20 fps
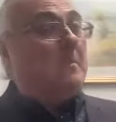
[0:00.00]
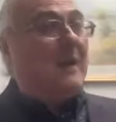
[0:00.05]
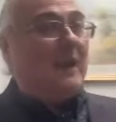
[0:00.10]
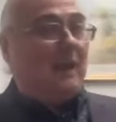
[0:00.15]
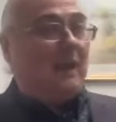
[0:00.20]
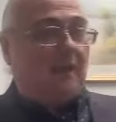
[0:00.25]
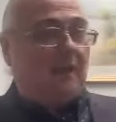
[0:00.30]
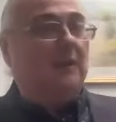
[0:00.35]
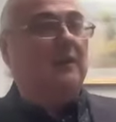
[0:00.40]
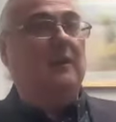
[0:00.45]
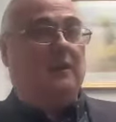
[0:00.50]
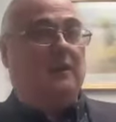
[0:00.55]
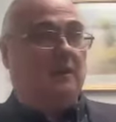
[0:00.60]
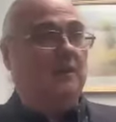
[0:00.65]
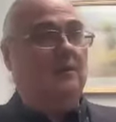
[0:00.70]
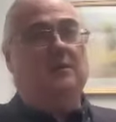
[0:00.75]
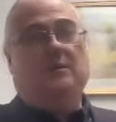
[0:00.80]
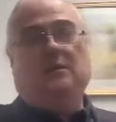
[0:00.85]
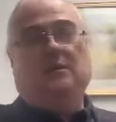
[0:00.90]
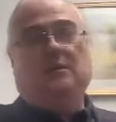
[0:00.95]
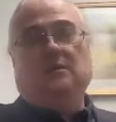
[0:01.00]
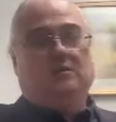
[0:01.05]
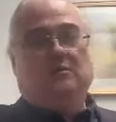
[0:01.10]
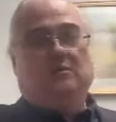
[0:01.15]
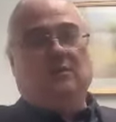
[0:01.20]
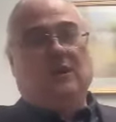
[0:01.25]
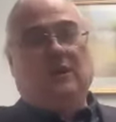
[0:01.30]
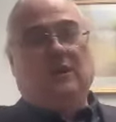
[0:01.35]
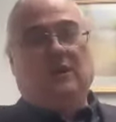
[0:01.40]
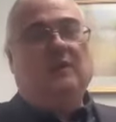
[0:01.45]
melody,
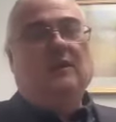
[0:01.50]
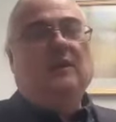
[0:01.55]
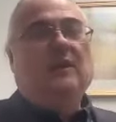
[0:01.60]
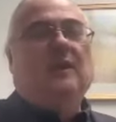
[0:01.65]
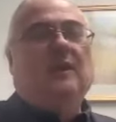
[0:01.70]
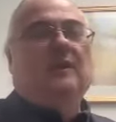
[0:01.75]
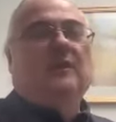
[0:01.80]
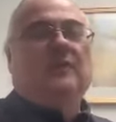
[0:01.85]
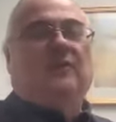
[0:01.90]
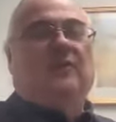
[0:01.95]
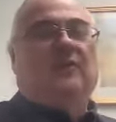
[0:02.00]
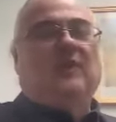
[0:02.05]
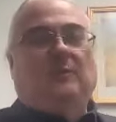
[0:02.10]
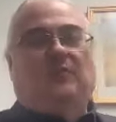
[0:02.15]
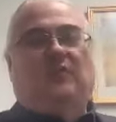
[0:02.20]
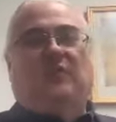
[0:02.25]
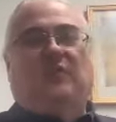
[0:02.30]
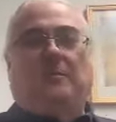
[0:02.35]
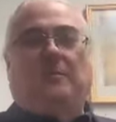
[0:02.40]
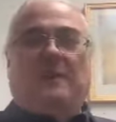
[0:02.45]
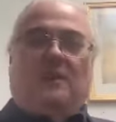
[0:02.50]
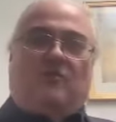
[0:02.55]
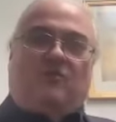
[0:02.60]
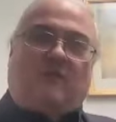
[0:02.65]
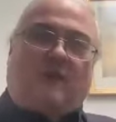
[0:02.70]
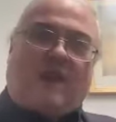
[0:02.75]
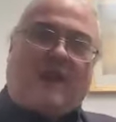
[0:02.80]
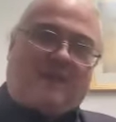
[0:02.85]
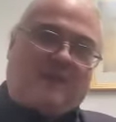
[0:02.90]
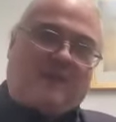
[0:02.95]
right, seems to be
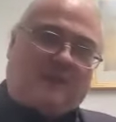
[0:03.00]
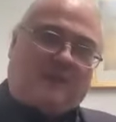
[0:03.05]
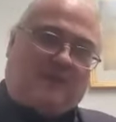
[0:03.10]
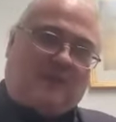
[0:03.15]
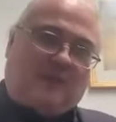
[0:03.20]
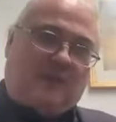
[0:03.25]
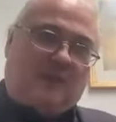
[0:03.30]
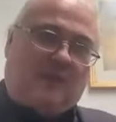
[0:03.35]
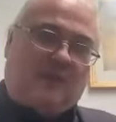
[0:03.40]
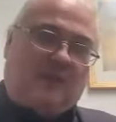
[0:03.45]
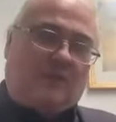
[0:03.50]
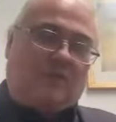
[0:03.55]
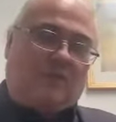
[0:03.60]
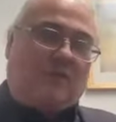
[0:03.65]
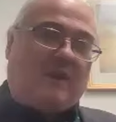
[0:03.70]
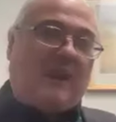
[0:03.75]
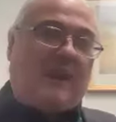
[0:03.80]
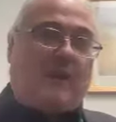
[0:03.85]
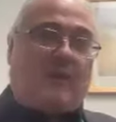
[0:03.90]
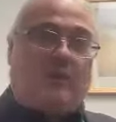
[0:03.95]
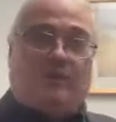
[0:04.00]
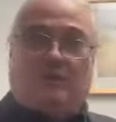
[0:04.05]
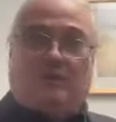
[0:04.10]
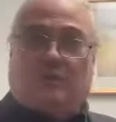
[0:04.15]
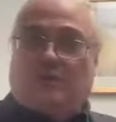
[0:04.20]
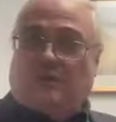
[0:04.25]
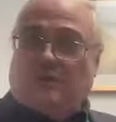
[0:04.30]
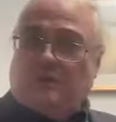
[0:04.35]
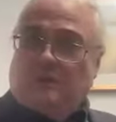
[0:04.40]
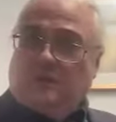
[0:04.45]
gravitating
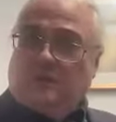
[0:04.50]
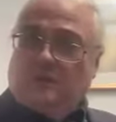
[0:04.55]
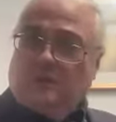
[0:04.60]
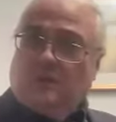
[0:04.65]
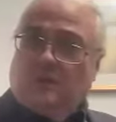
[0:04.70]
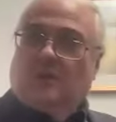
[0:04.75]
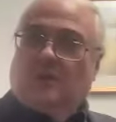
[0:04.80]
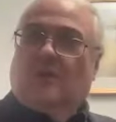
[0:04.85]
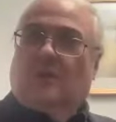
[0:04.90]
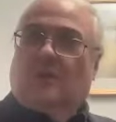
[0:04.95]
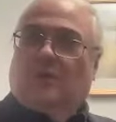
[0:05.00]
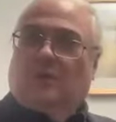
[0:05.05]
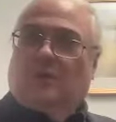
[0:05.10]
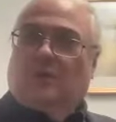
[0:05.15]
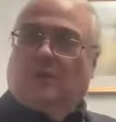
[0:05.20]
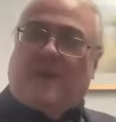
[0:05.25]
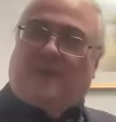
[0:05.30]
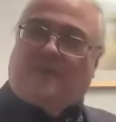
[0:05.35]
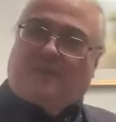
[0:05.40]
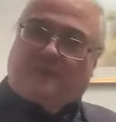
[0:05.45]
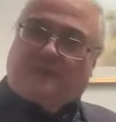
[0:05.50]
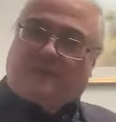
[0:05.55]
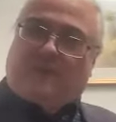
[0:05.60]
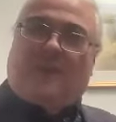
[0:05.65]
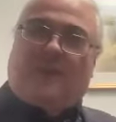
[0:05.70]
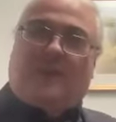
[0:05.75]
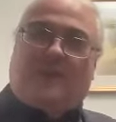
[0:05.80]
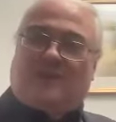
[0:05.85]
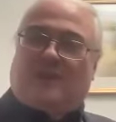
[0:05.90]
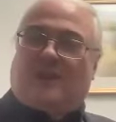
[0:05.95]
around or
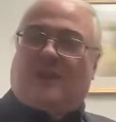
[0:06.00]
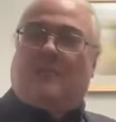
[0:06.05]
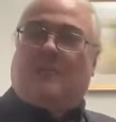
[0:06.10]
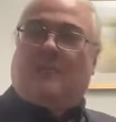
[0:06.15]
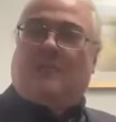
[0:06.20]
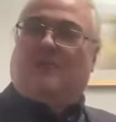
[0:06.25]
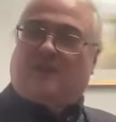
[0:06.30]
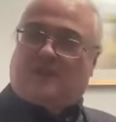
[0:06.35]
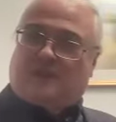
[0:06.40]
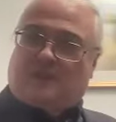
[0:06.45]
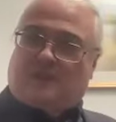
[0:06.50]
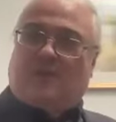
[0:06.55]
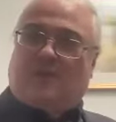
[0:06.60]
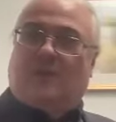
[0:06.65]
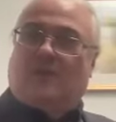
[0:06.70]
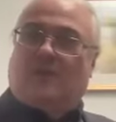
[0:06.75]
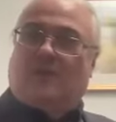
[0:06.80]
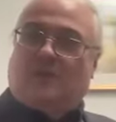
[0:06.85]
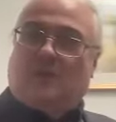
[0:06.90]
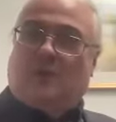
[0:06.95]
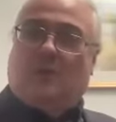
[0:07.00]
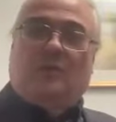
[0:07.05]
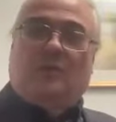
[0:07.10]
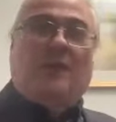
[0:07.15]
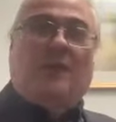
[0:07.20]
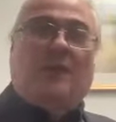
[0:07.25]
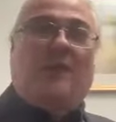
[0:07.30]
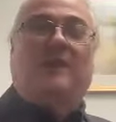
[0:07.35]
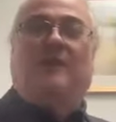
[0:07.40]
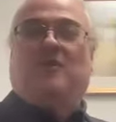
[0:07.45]
emphasizing a particular
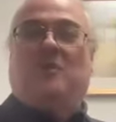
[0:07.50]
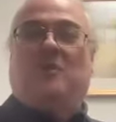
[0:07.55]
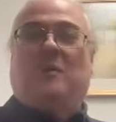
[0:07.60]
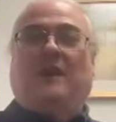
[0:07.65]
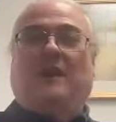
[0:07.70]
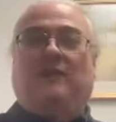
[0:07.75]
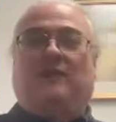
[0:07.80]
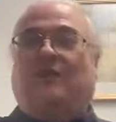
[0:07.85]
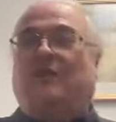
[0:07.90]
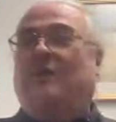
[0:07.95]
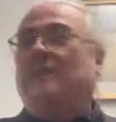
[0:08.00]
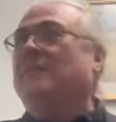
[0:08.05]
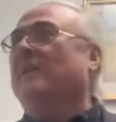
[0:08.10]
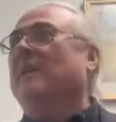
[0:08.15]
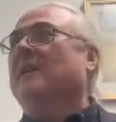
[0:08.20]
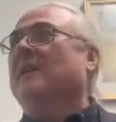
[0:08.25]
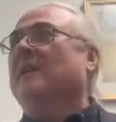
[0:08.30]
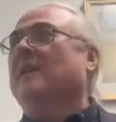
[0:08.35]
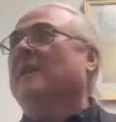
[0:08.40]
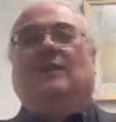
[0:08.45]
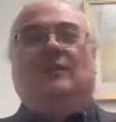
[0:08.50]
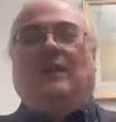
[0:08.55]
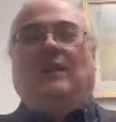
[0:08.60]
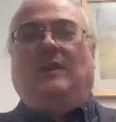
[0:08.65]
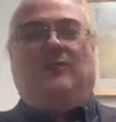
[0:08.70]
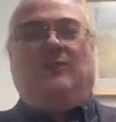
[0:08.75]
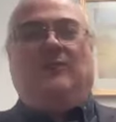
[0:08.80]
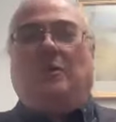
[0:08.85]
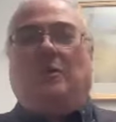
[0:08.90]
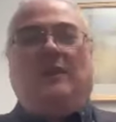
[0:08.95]
note. Like if you
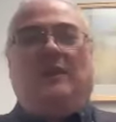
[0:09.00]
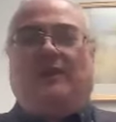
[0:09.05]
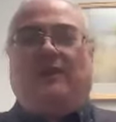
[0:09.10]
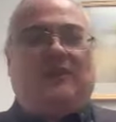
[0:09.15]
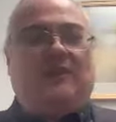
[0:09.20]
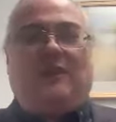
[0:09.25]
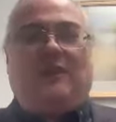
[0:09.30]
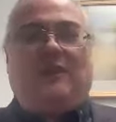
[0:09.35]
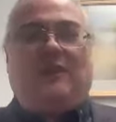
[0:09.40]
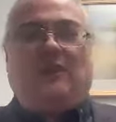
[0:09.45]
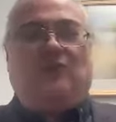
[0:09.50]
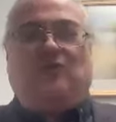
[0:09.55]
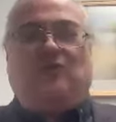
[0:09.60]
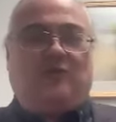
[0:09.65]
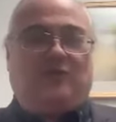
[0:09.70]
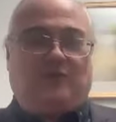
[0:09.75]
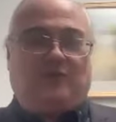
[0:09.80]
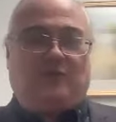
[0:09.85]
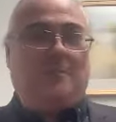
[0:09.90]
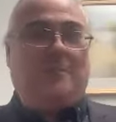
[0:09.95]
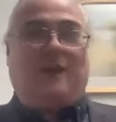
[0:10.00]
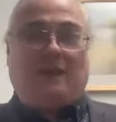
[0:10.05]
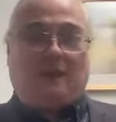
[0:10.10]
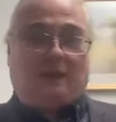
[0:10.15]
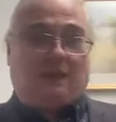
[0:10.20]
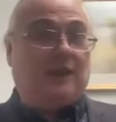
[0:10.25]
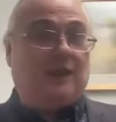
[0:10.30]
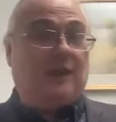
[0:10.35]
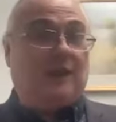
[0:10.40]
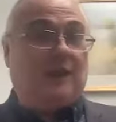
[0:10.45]
were listening to just the
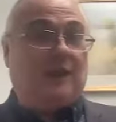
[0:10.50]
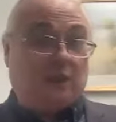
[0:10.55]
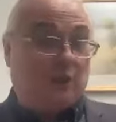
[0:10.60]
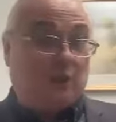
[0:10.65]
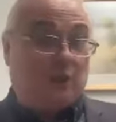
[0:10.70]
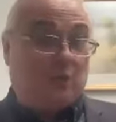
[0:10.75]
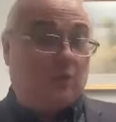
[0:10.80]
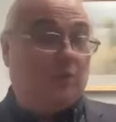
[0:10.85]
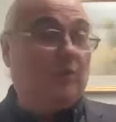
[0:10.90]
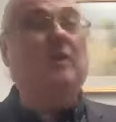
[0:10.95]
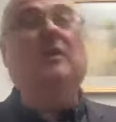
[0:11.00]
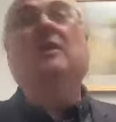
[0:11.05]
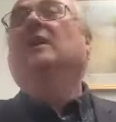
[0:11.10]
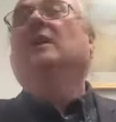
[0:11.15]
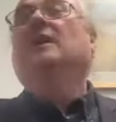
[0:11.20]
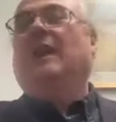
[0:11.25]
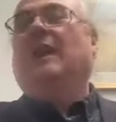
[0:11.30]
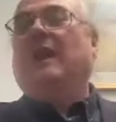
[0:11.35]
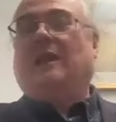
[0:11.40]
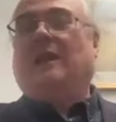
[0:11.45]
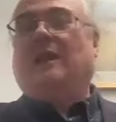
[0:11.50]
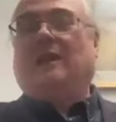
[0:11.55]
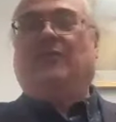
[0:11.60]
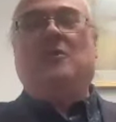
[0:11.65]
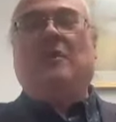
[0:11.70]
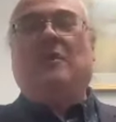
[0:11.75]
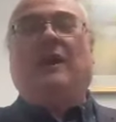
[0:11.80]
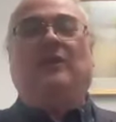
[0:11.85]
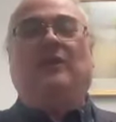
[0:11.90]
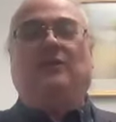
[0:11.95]
melody alone, and if
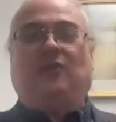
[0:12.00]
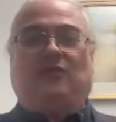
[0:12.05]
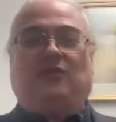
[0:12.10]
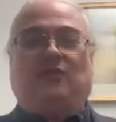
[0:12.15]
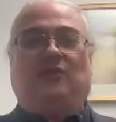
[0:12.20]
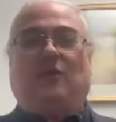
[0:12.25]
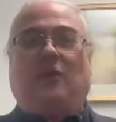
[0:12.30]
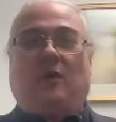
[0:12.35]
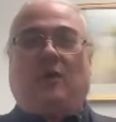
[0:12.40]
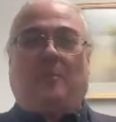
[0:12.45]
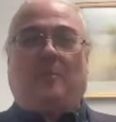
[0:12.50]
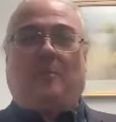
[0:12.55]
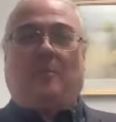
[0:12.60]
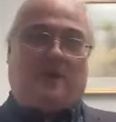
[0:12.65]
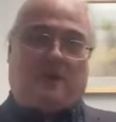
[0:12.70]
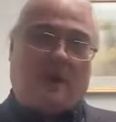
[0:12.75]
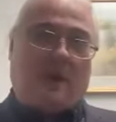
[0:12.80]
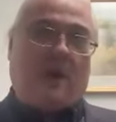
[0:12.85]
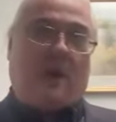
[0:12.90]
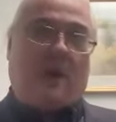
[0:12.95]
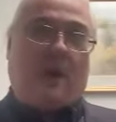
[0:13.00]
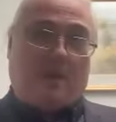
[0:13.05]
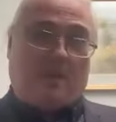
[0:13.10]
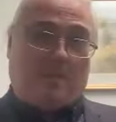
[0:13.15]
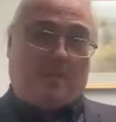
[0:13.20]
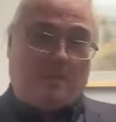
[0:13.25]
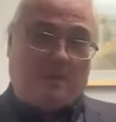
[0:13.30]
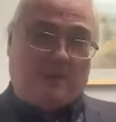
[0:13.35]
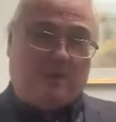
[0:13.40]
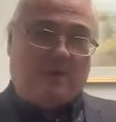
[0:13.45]
you had to stop and
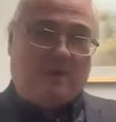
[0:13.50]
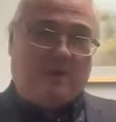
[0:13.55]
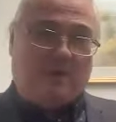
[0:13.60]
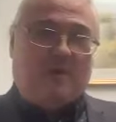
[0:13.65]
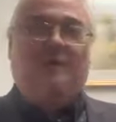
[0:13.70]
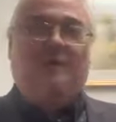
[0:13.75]
hum